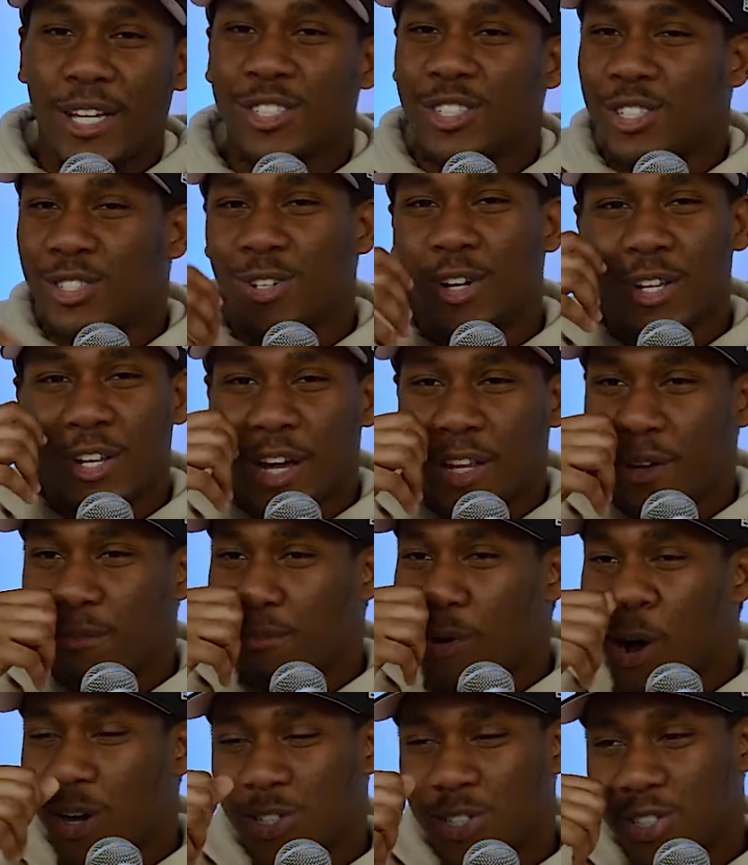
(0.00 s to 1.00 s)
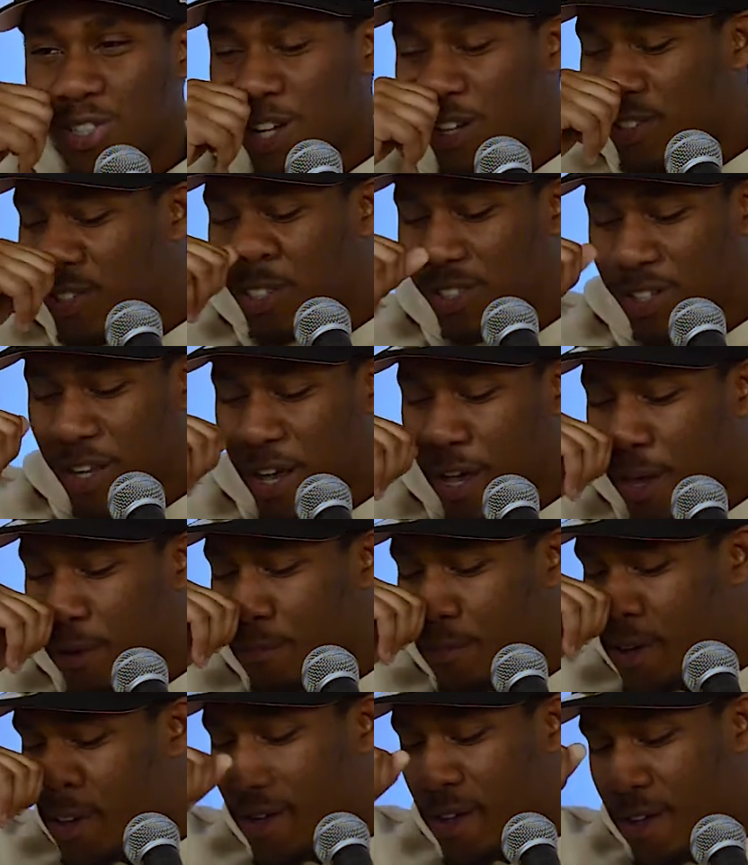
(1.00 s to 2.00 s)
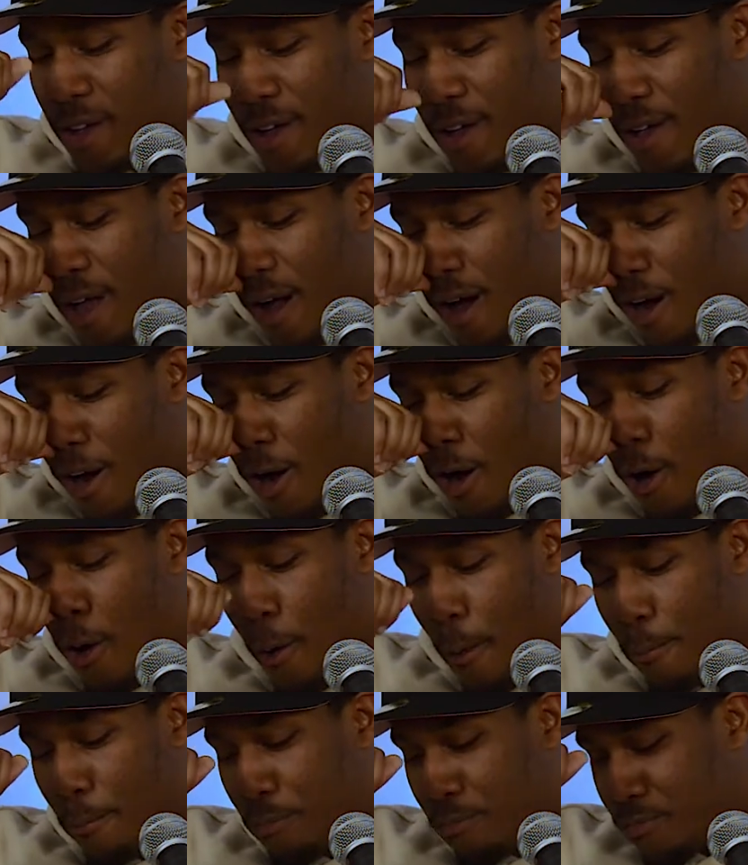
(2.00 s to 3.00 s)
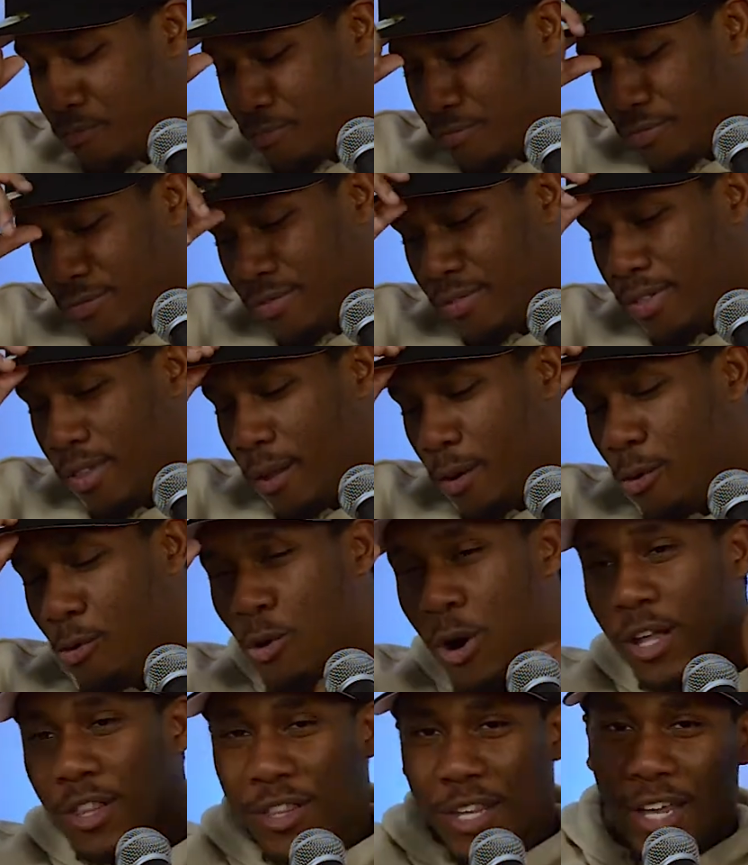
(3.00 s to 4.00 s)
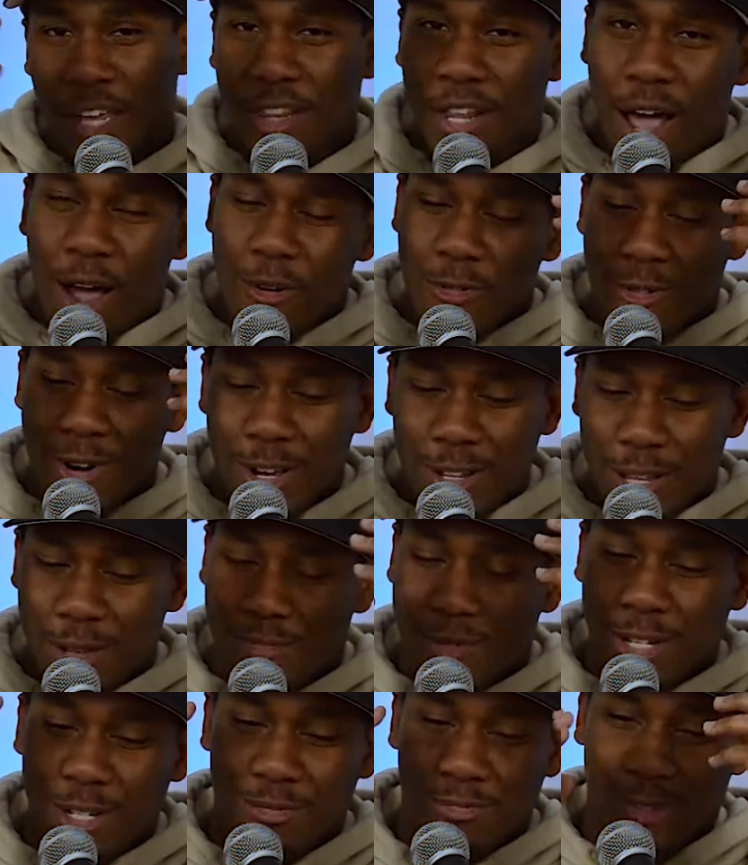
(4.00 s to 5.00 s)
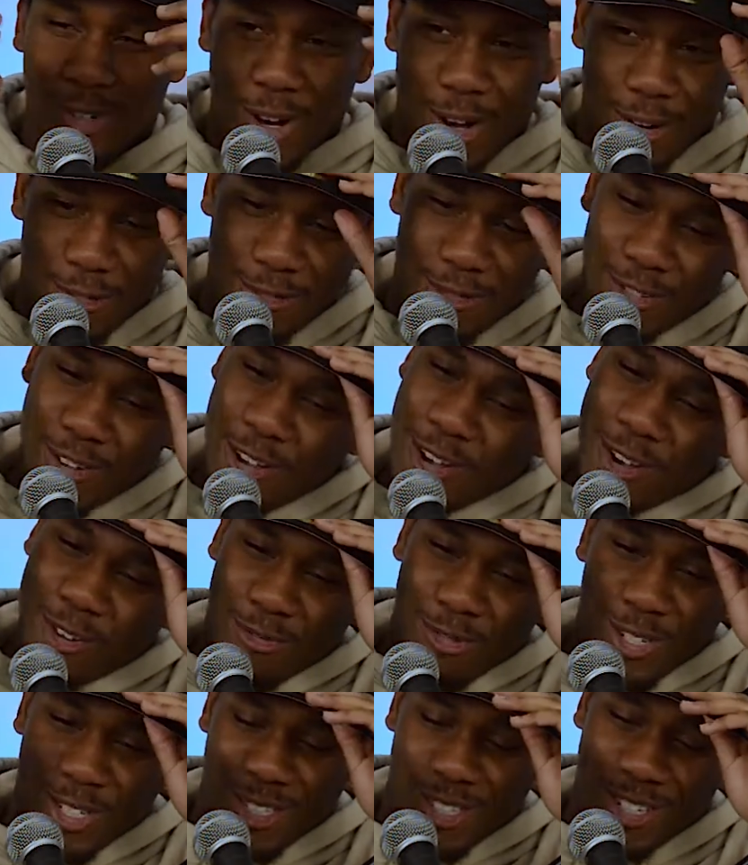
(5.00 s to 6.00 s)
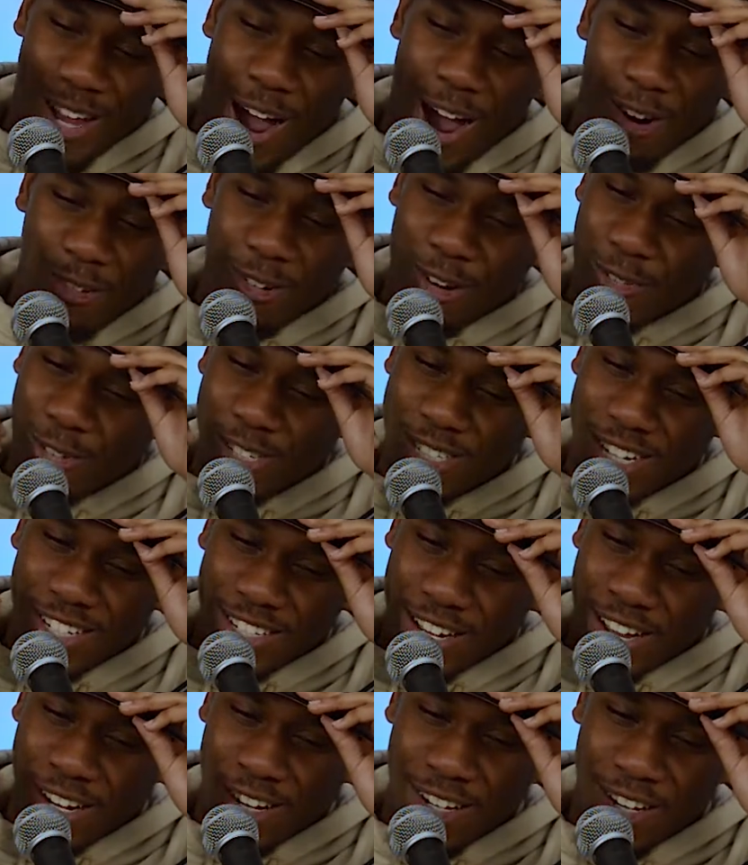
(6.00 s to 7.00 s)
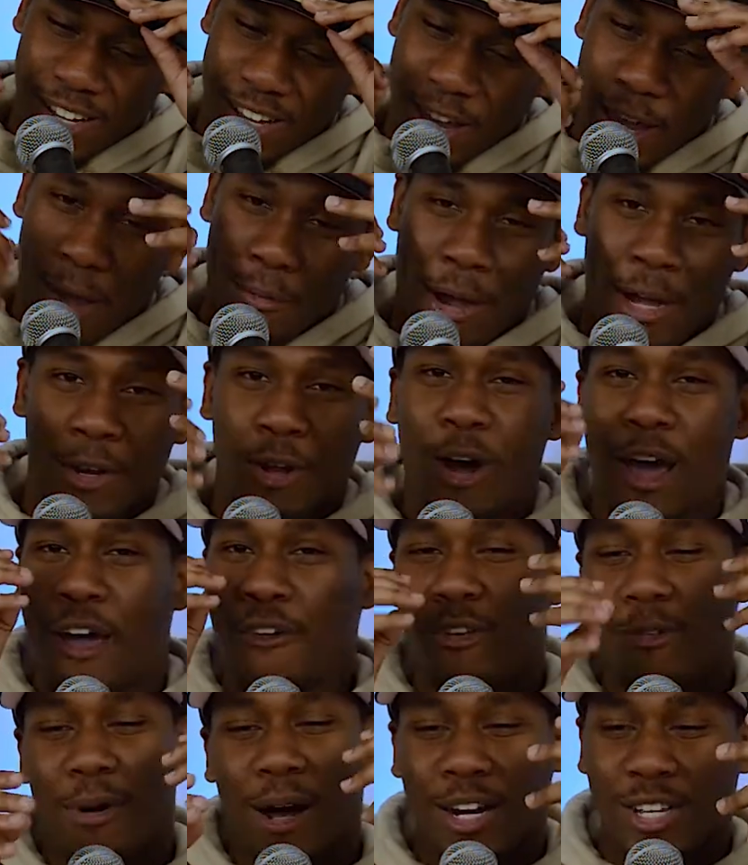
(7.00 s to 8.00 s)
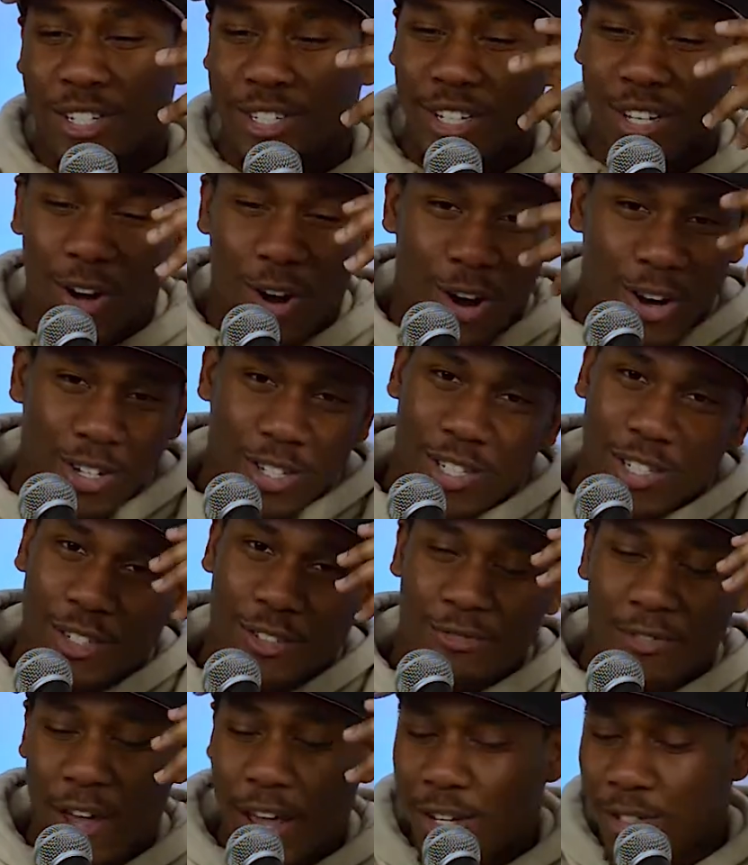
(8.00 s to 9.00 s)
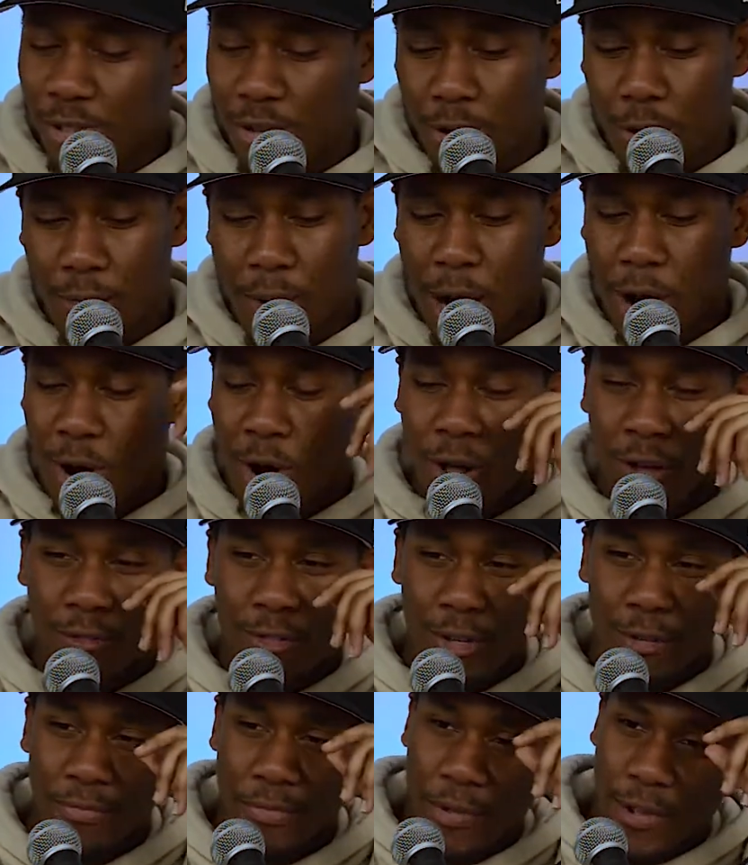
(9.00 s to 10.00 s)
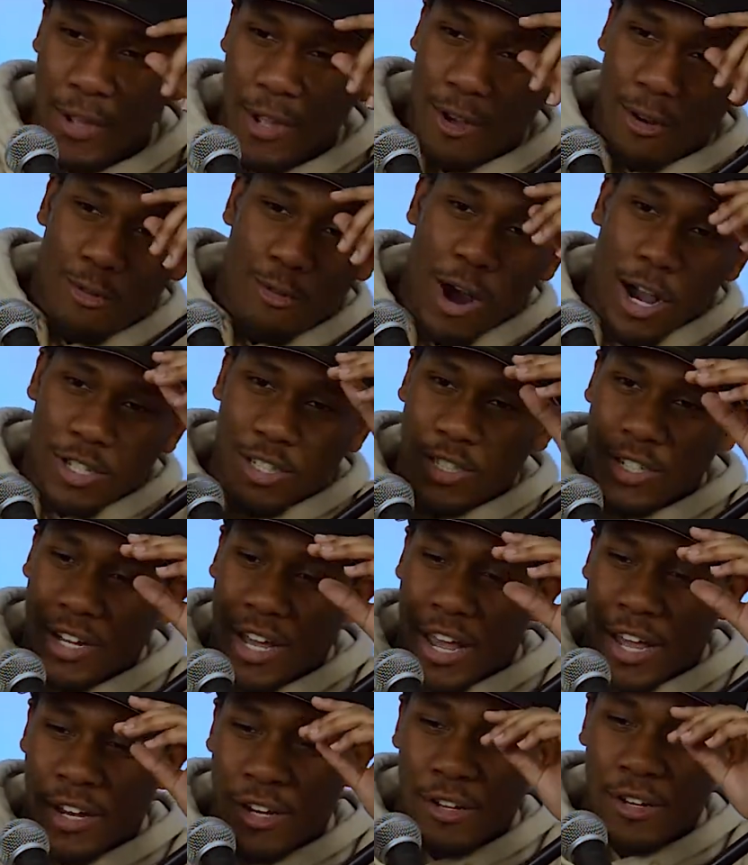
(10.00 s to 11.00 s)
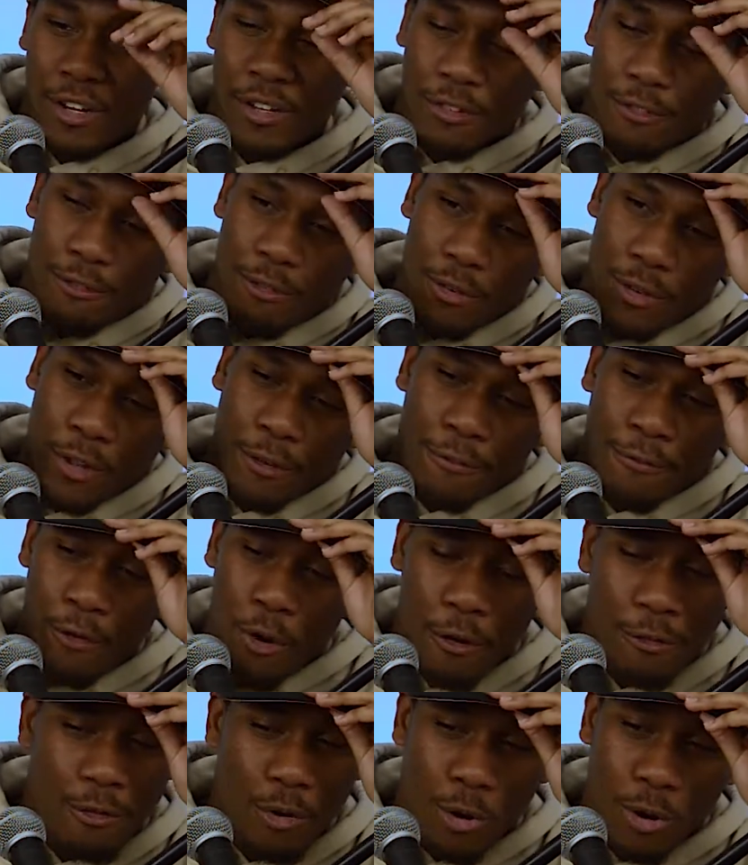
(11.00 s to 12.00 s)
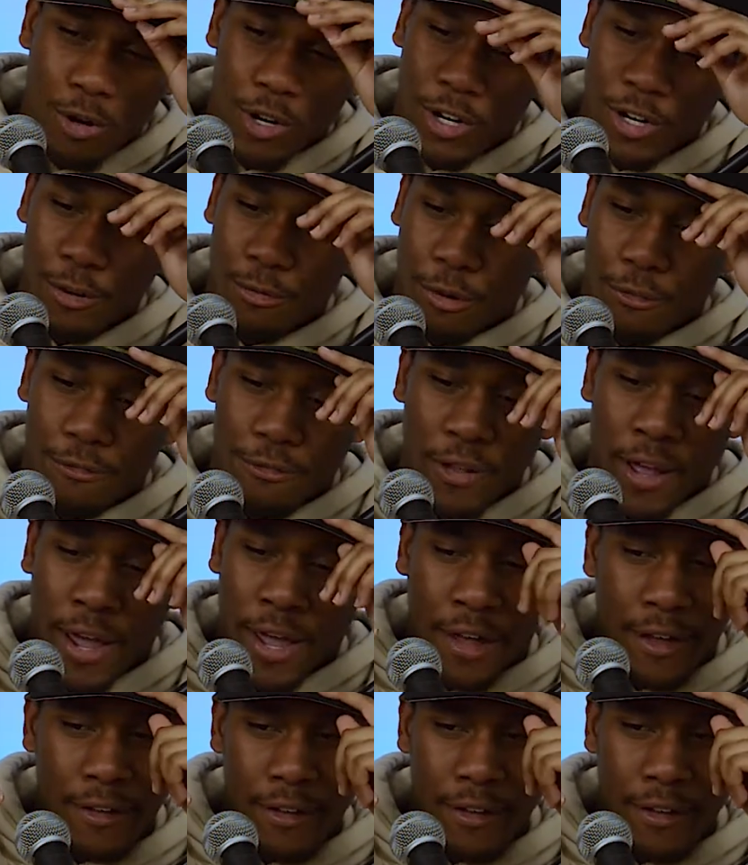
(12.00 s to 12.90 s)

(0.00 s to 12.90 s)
Just looking at the Boston Celtics game, one thing that really pissed me off was Doc Rivers at the end of the game. I know everybody's seen, all the Sixers fans know about all of it. Watching the ending of the fourth quarter with like